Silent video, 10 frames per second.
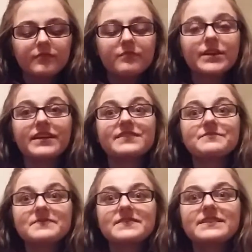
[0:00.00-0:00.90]
because
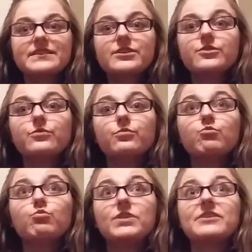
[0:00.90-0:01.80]

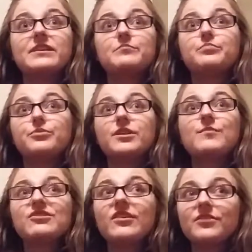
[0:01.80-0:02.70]
we clean pretty
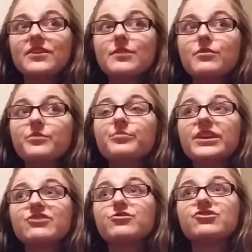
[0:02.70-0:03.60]
much everything with
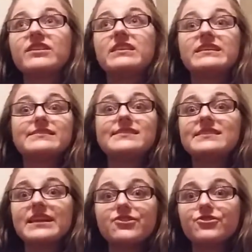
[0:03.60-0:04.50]
bleach, which I think is
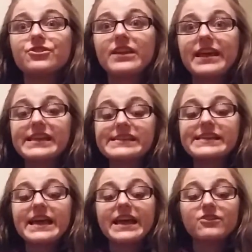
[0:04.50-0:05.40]
standard
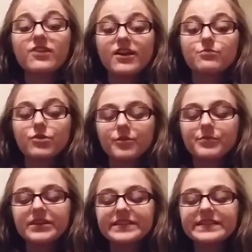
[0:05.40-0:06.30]
at a lot of
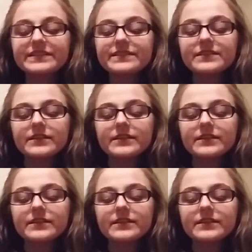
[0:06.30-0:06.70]
workplaces.